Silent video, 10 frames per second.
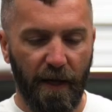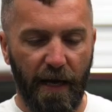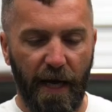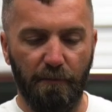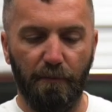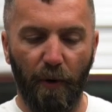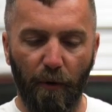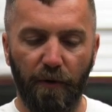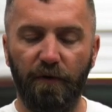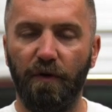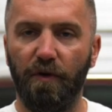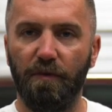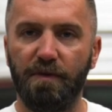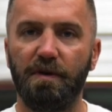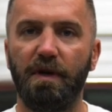and both
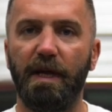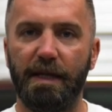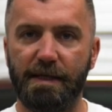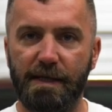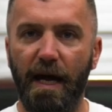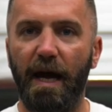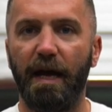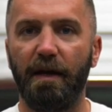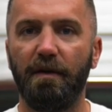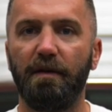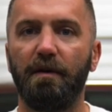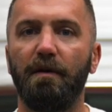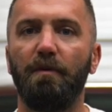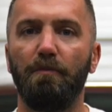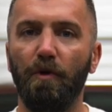tubes inside
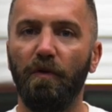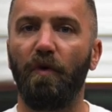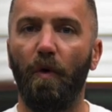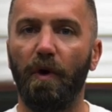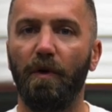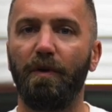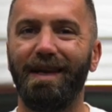move oil